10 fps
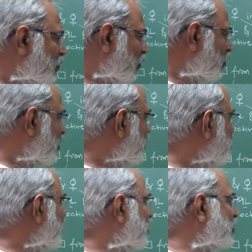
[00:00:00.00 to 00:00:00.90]
So
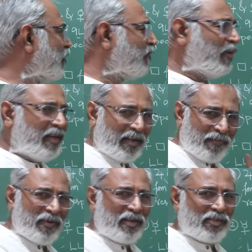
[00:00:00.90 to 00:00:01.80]
this is a
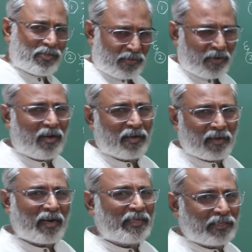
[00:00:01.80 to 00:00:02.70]
very, very
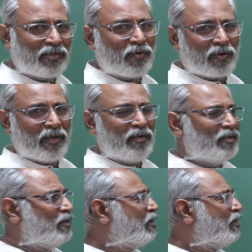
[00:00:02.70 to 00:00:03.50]
strong Raja Yoga,